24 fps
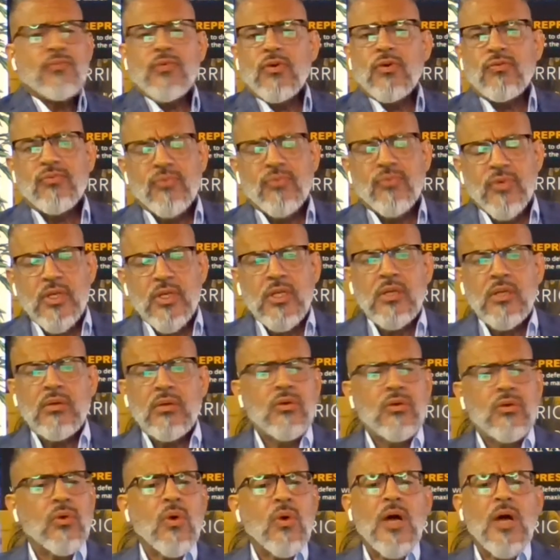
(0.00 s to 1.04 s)
a free,
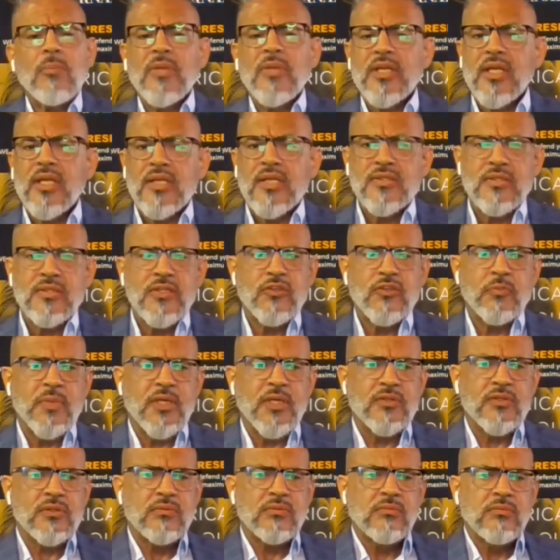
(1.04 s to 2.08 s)
no obligation
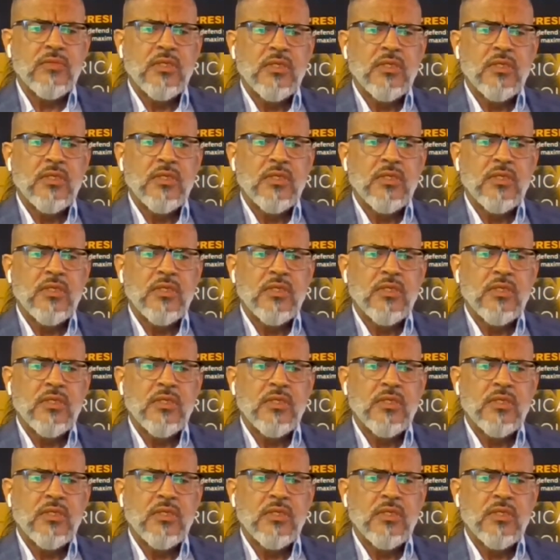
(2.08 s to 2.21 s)
inspection.